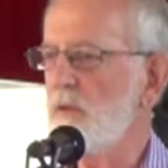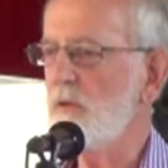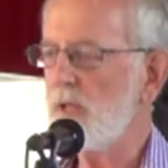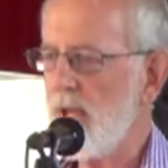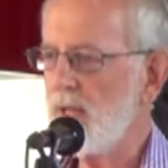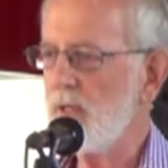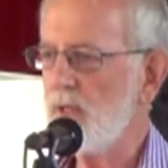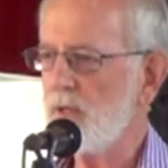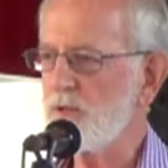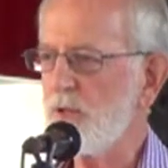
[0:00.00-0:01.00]
you can get
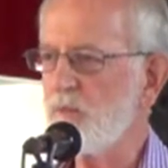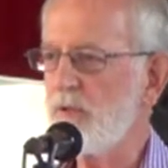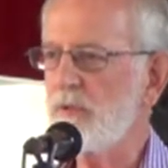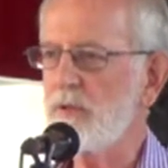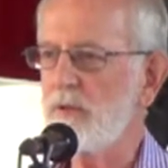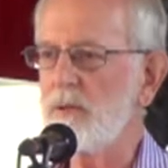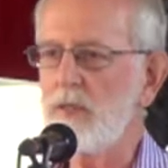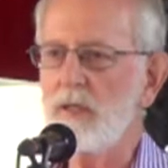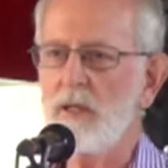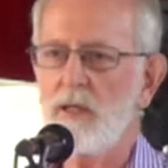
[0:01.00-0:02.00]
into some
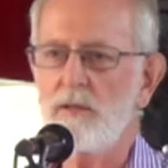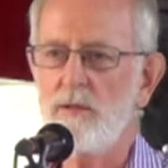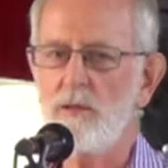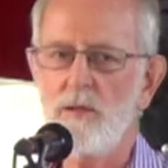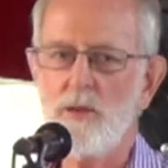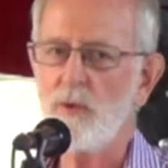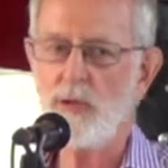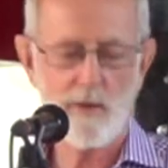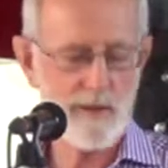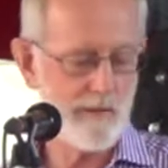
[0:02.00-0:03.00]
difficulty, and you don't
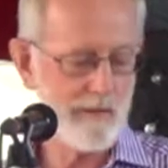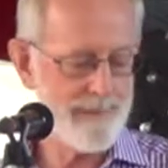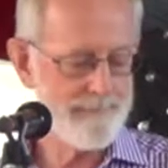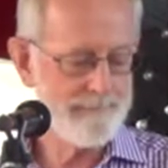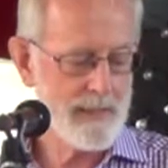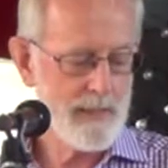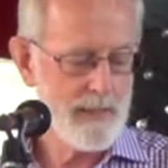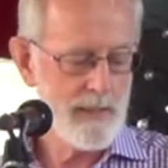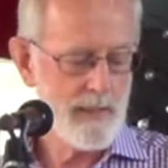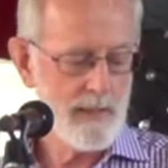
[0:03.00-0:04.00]
really want to do
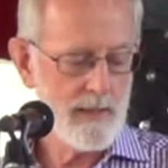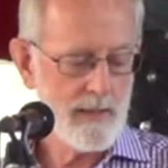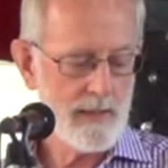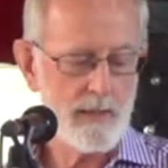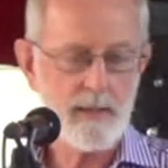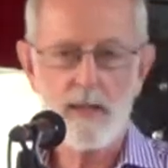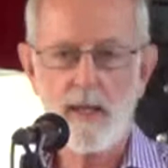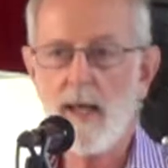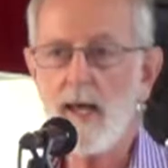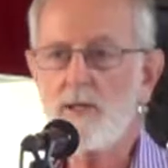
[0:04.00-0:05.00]
that.
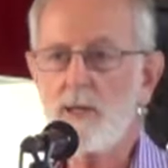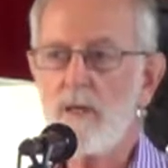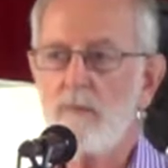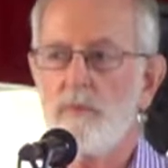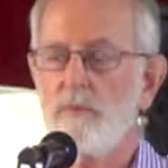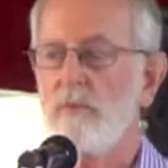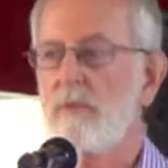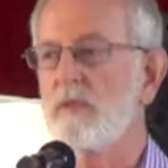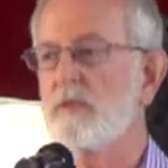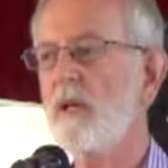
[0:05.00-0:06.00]
And lastly,
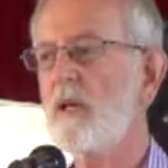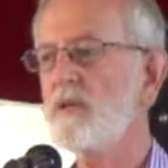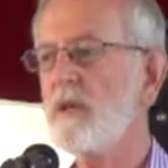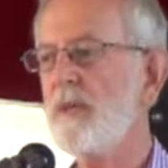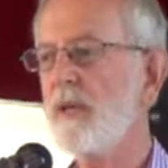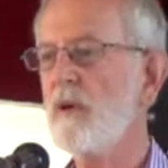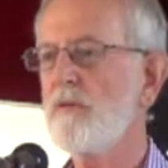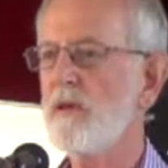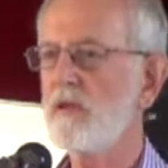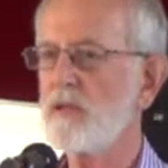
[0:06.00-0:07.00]
certainly something
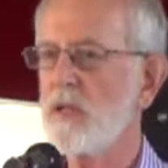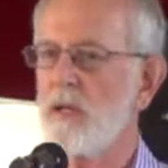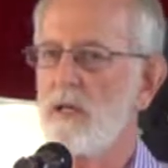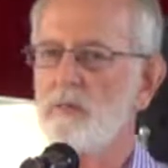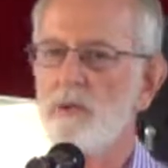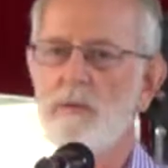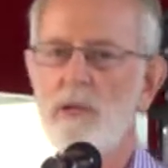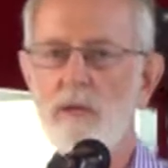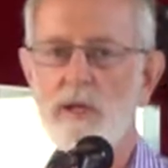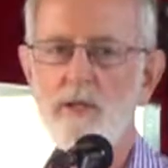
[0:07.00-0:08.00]
we're focusing on is
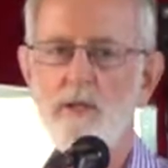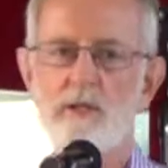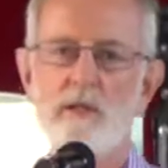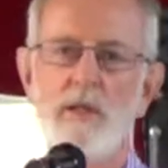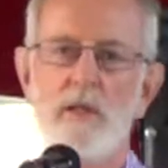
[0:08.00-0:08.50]
public relations.